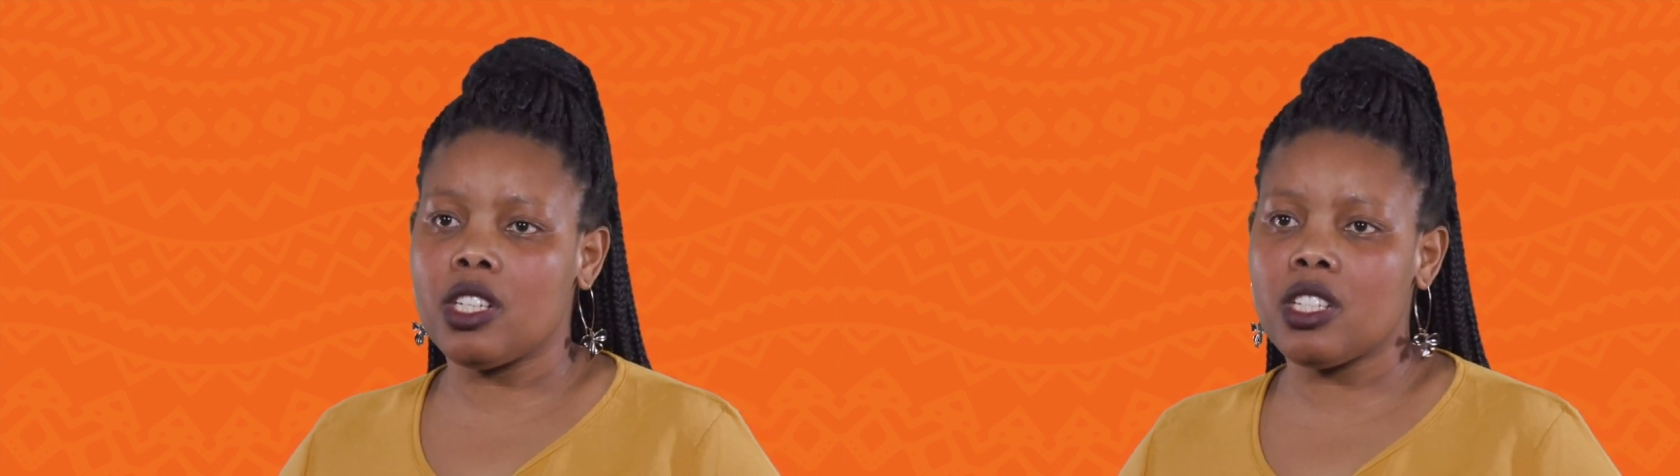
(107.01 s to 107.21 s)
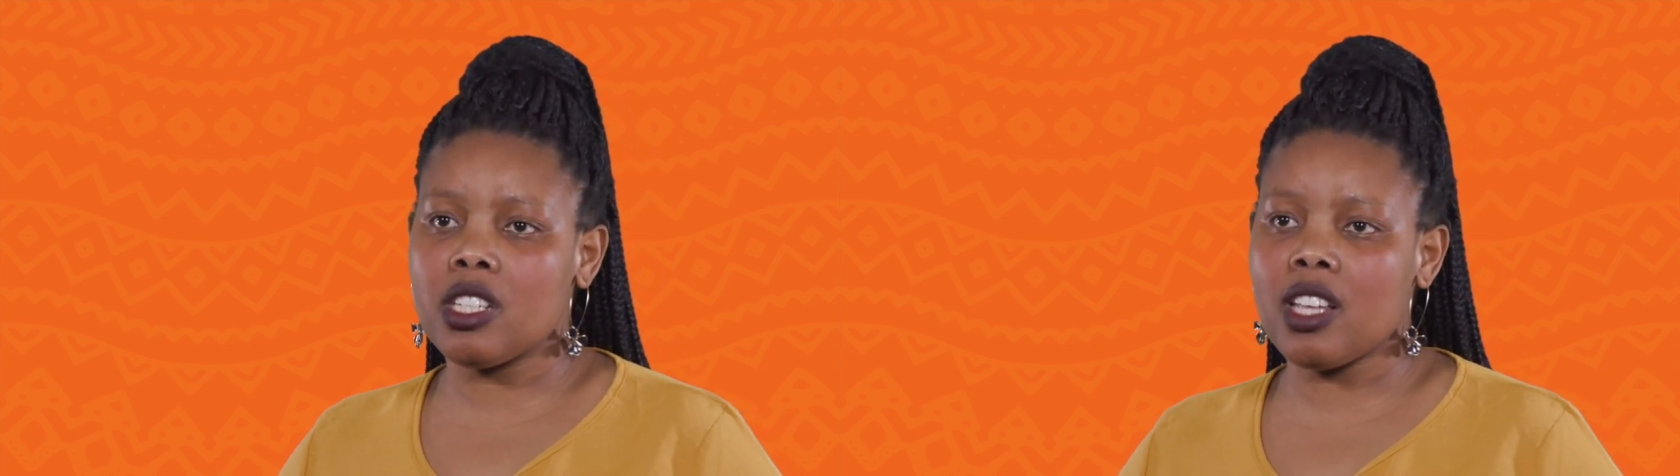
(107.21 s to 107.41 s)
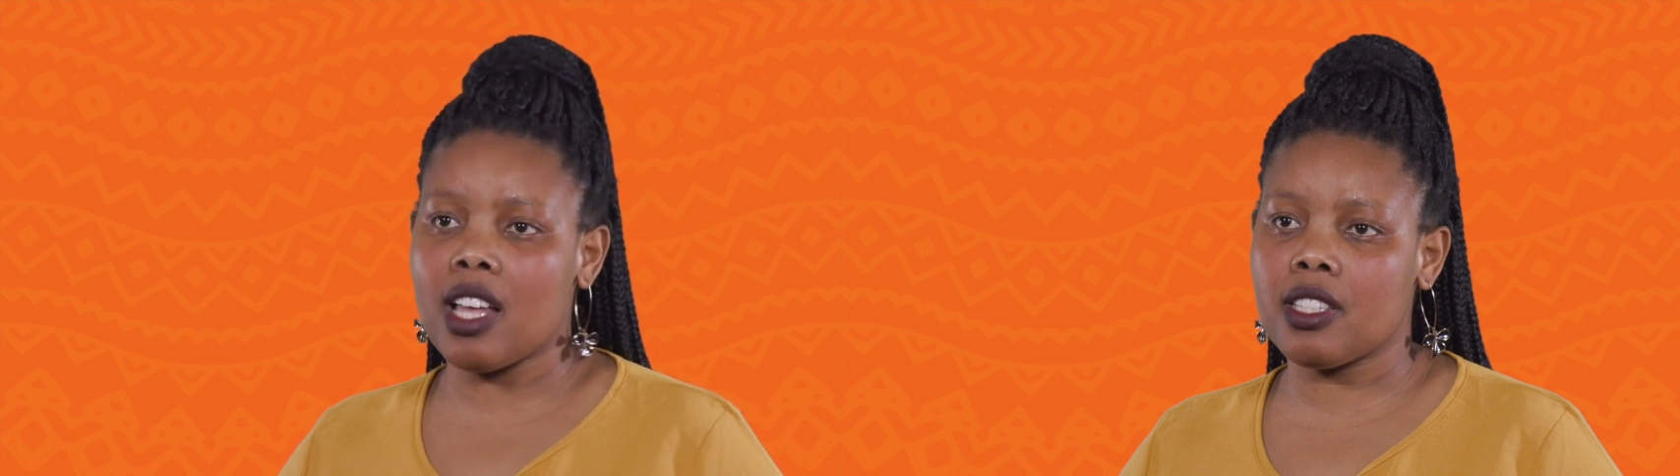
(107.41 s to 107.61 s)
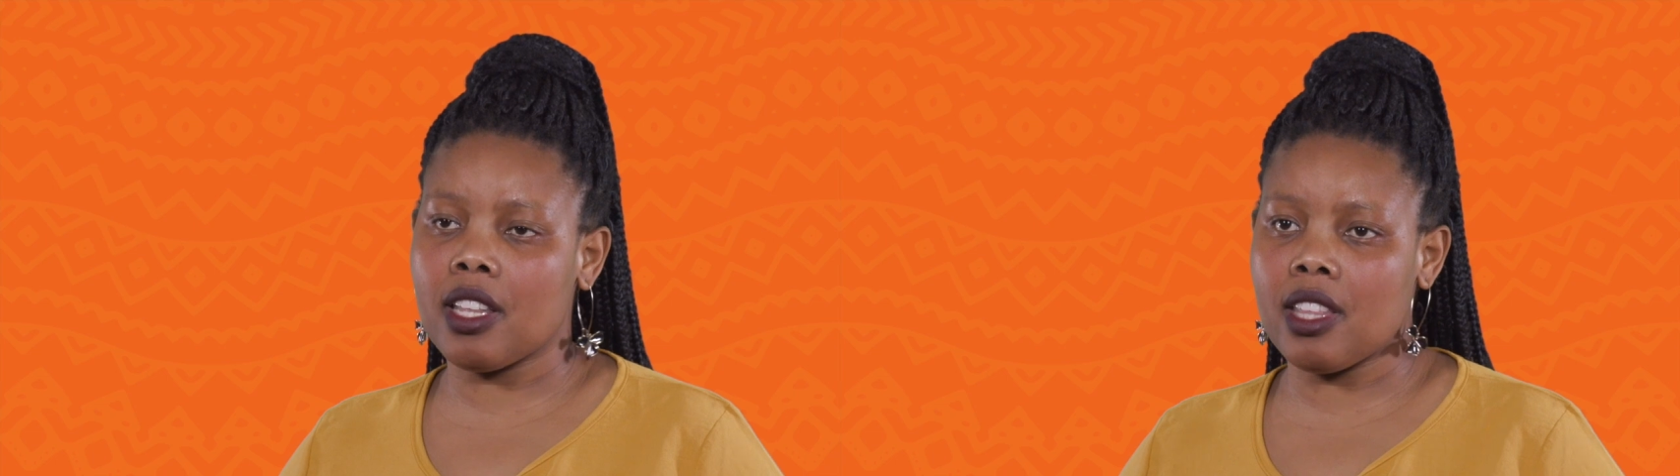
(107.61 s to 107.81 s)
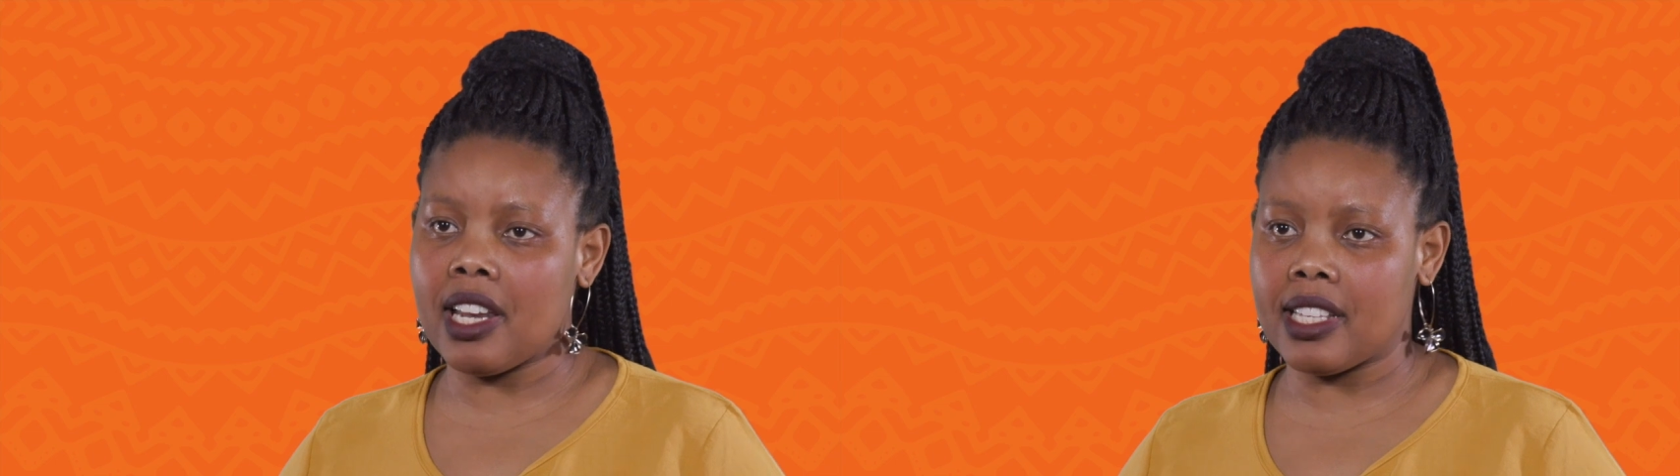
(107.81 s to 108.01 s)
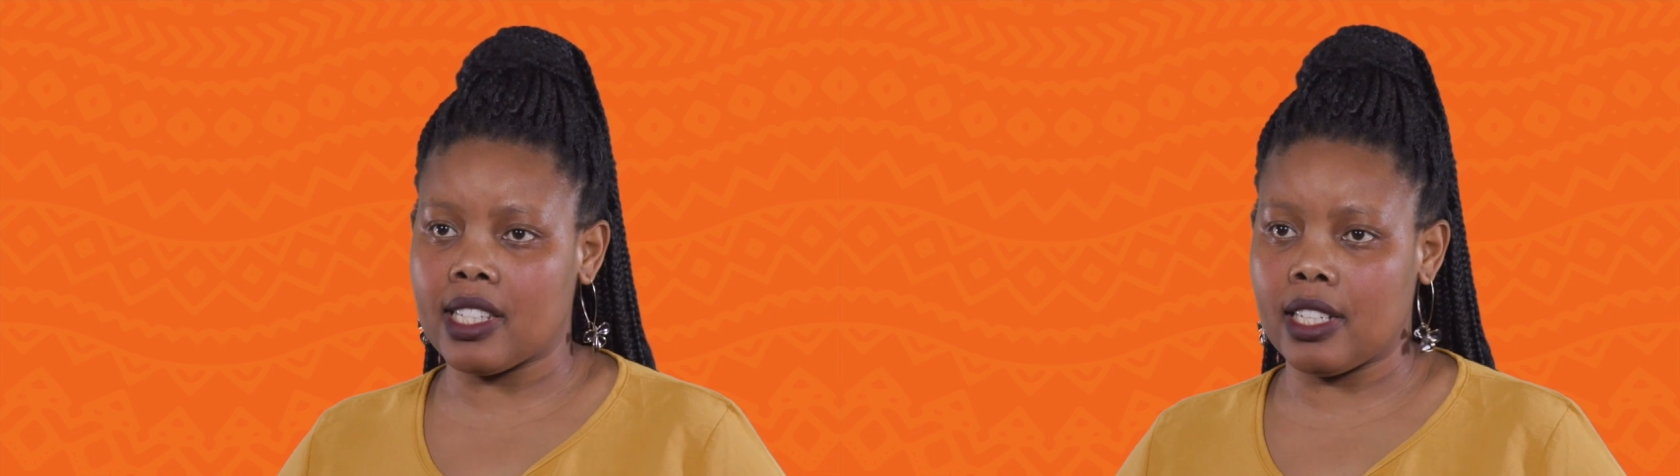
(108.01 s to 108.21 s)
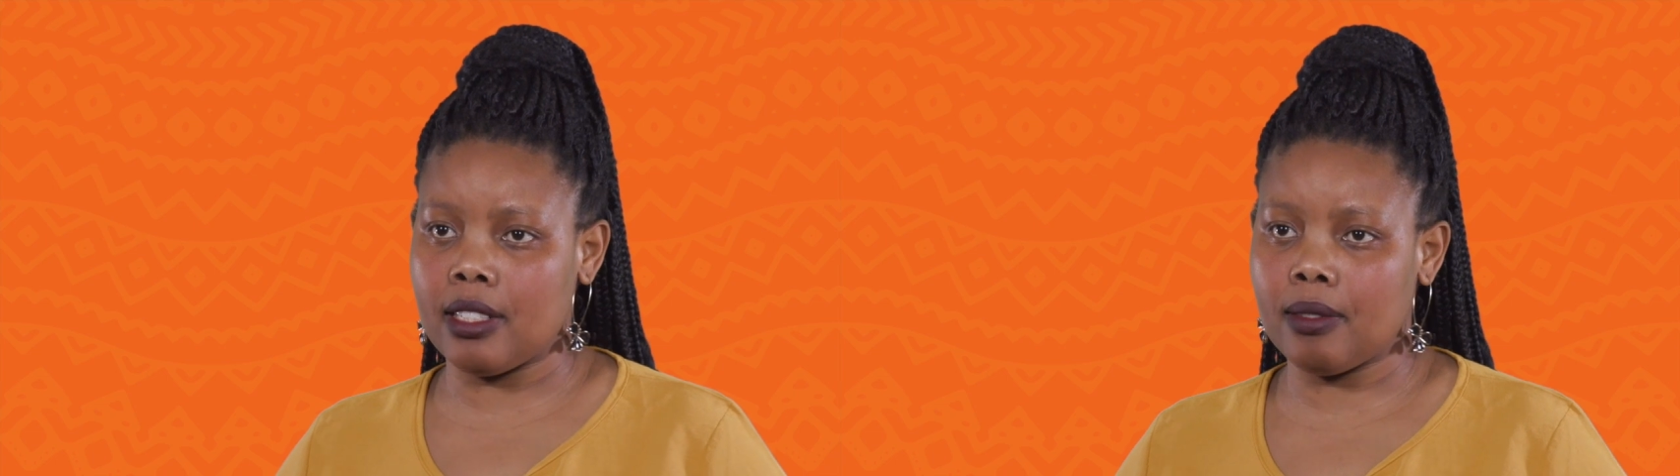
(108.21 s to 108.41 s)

discussed in the lesson.